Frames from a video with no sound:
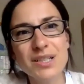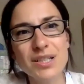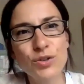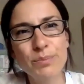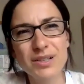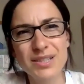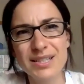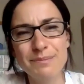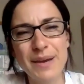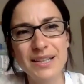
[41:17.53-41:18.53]
who
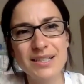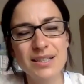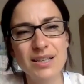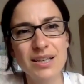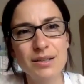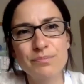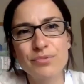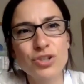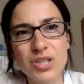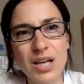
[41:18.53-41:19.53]
participates in a
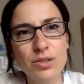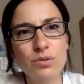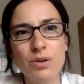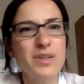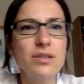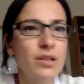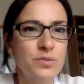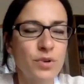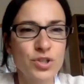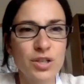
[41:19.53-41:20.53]
project or a research
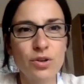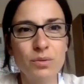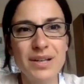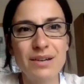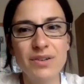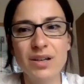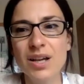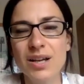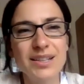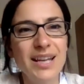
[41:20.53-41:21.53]
project or whatever,
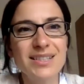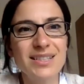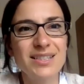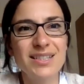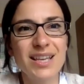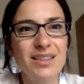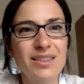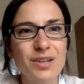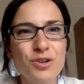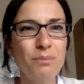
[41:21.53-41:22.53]
needs to see that
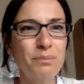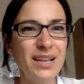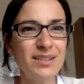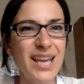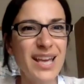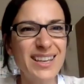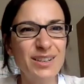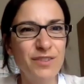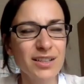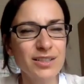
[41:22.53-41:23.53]
they're not being taken
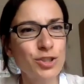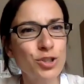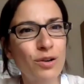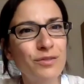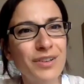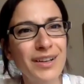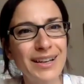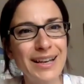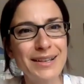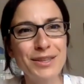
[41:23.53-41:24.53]
advantage of,
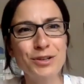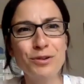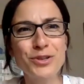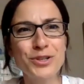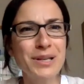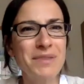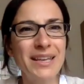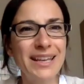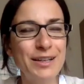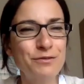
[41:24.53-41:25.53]
and, you know, there's something
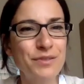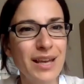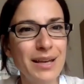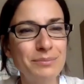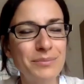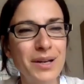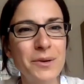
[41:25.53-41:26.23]
in it for them.